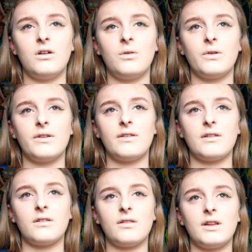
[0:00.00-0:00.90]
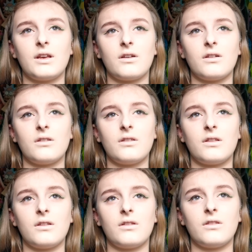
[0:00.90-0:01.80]
what was it,
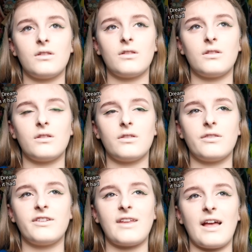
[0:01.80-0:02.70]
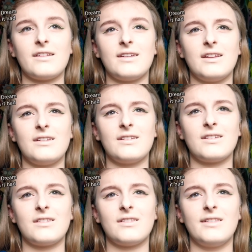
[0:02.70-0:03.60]
the satin
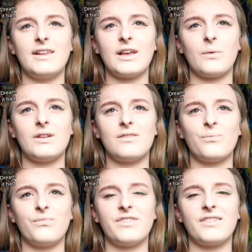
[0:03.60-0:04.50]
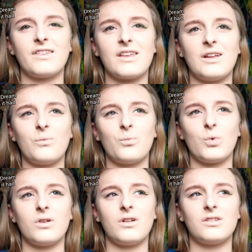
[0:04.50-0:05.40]
liquid skin
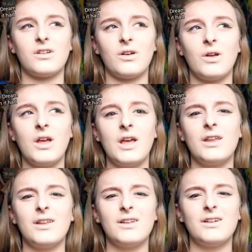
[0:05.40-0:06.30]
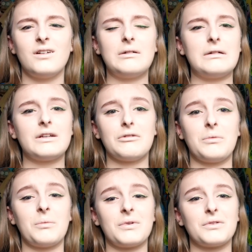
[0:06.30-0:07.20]
one, I don't know. I don't
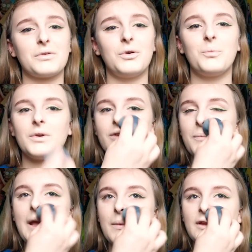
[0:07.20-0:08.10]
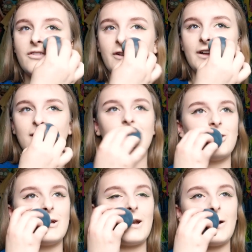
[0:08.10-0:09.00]
remember what it's called, but it was a Maybelline
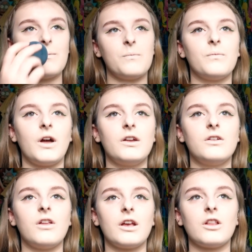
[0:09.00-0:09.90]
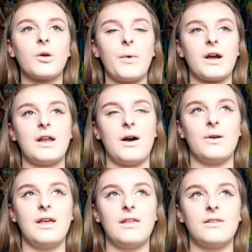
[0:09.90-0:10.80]
foundation, and I'm like, look back now,
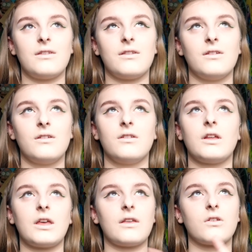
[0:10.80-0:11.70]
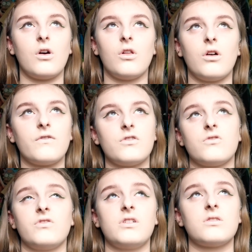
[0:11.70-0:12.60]
and it is, like, it's got a lot of
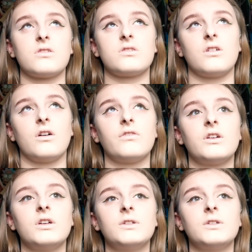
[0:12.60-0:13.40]
good reviews and stuff.